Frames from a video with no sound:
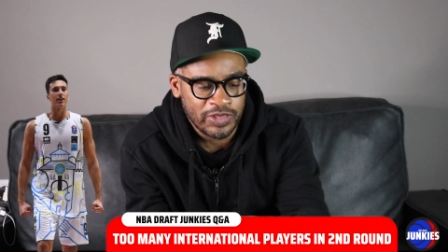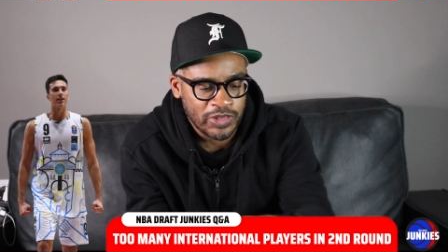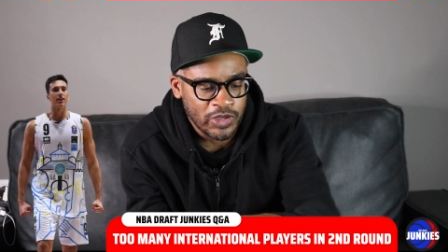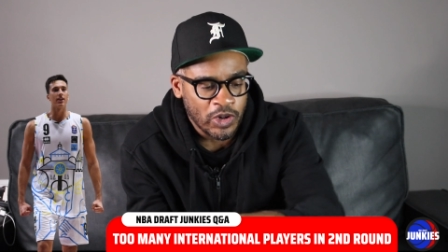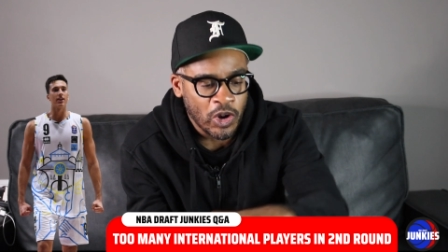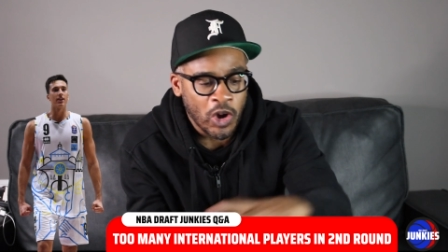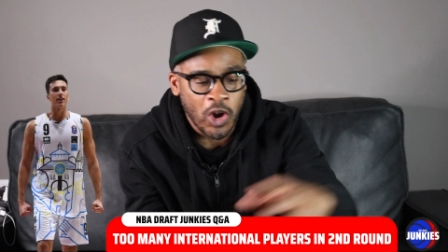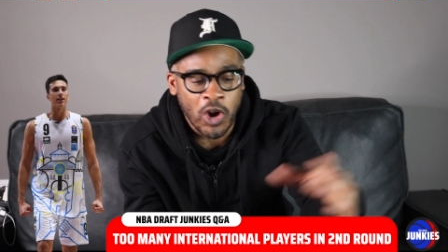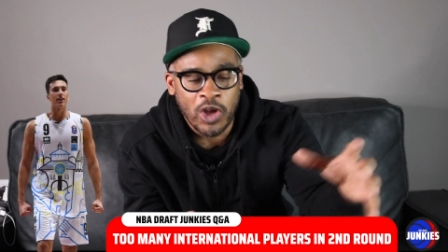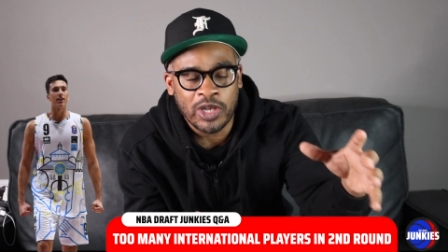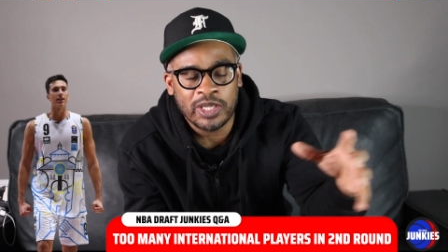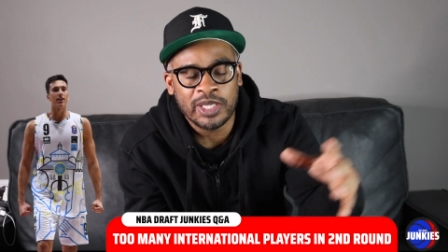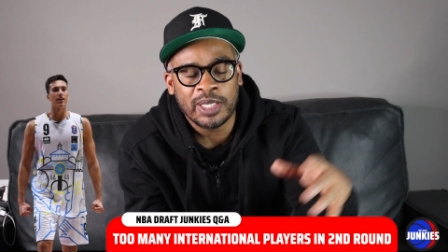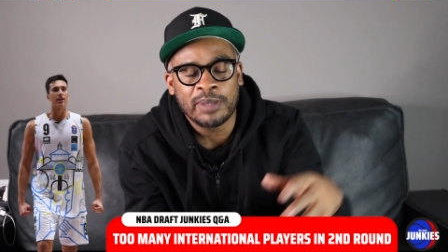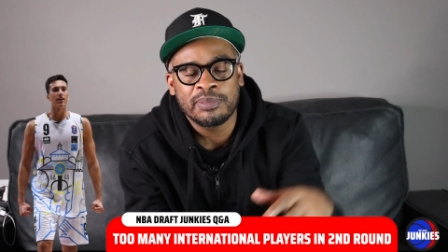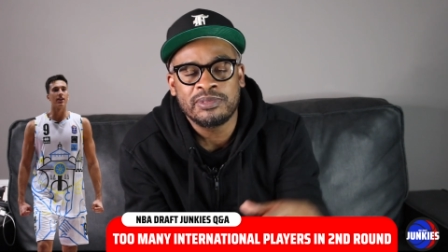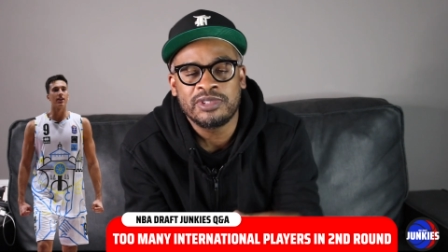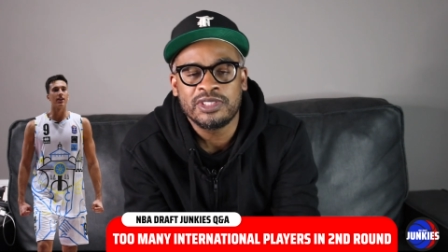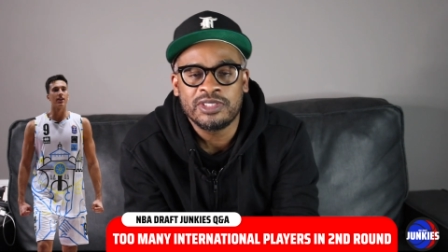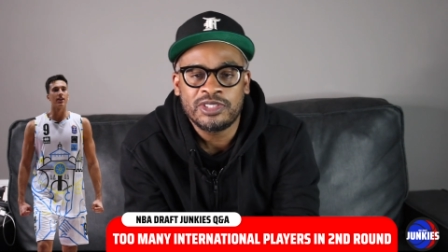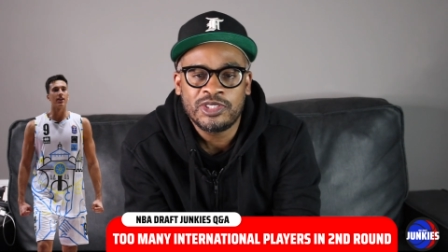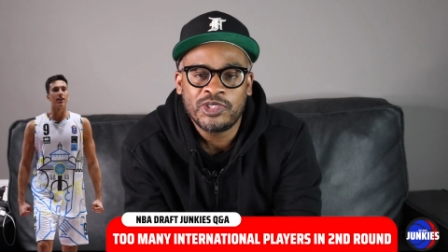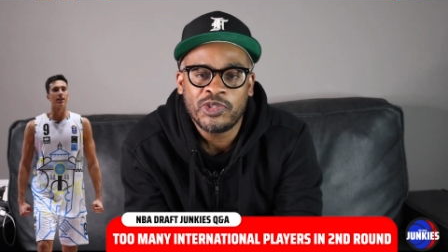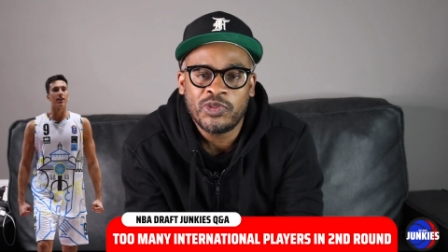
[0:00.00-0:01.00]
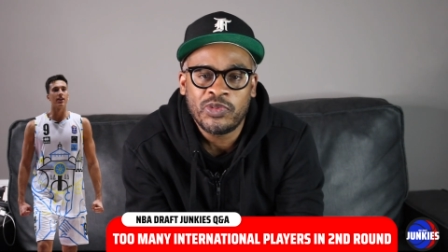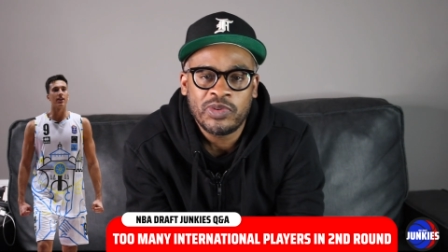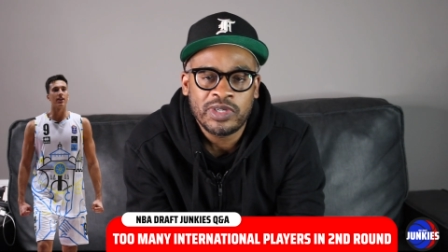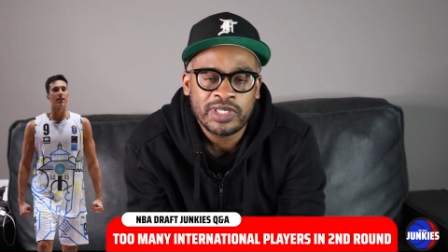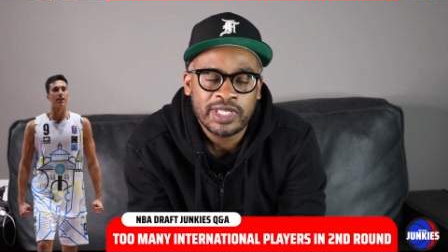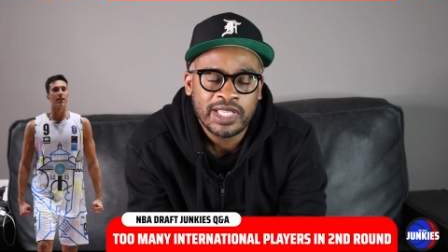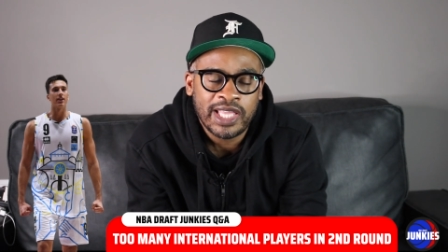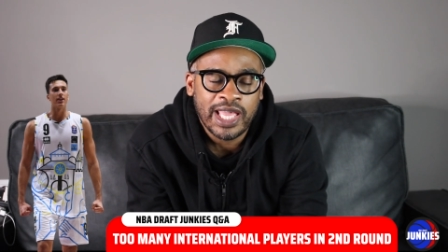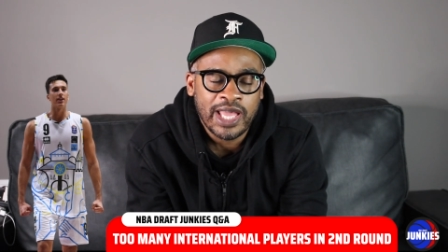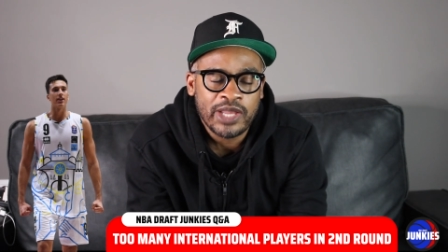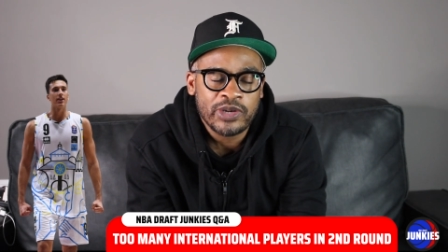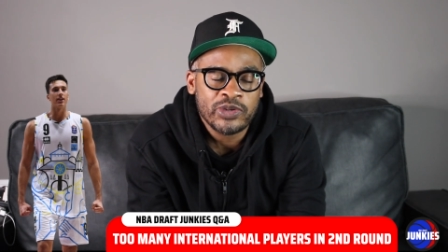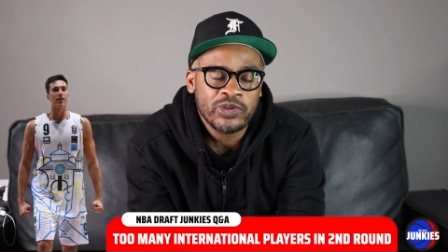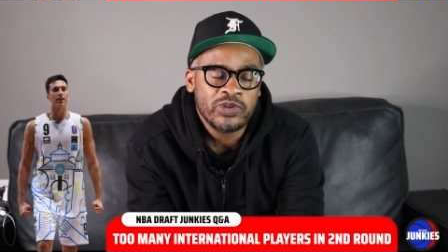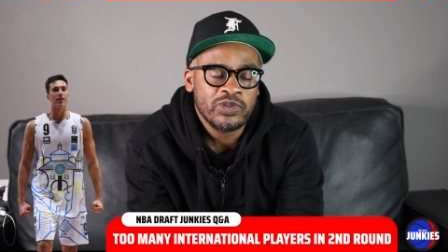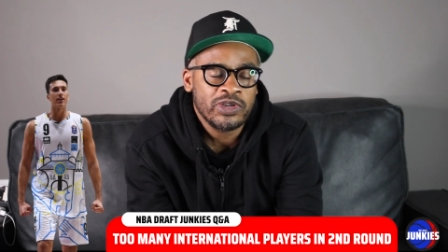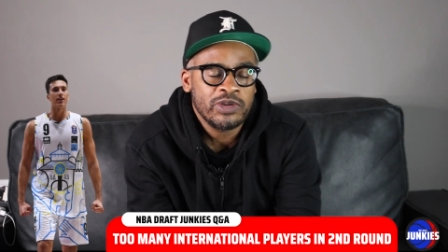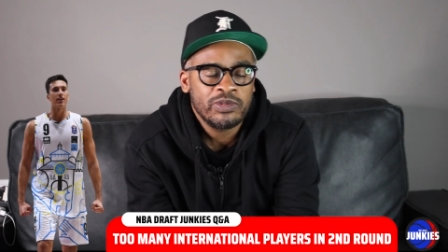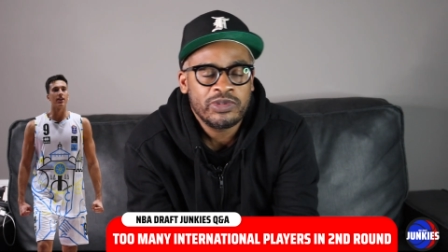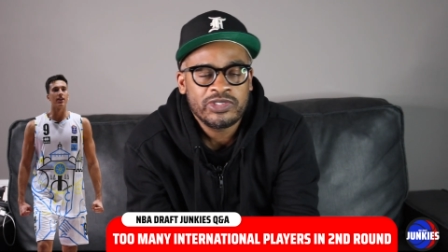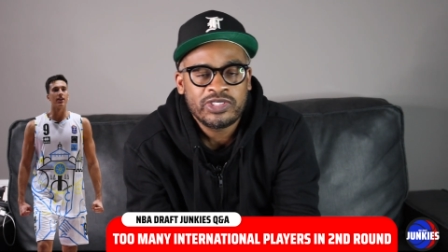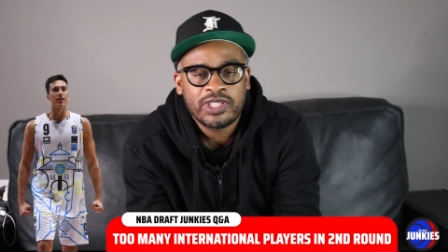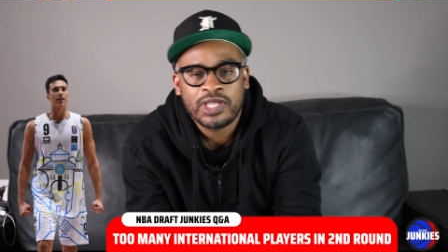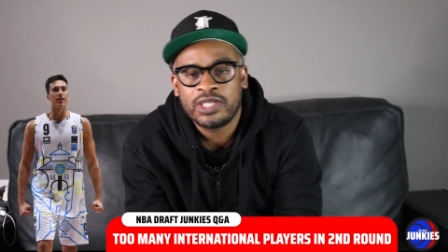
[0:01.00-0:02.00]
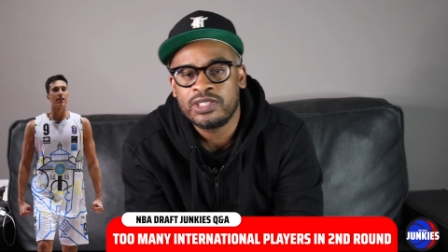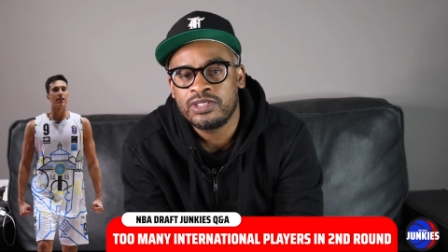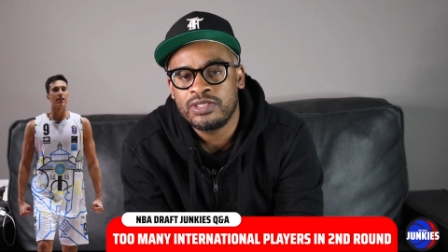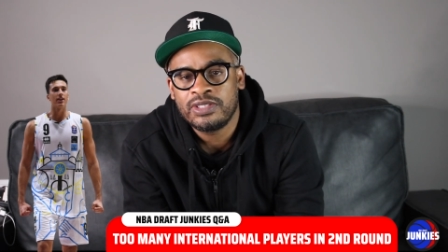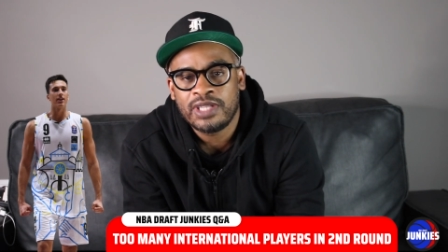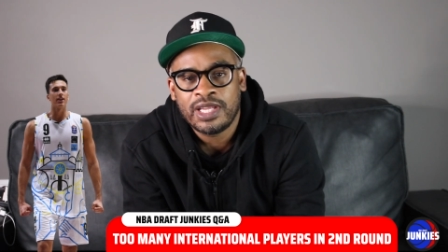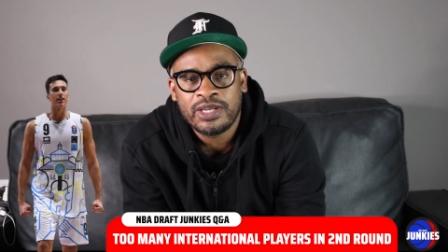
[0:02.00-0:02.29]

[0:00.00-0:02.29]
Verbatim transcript: they're all lumped into one category, which I,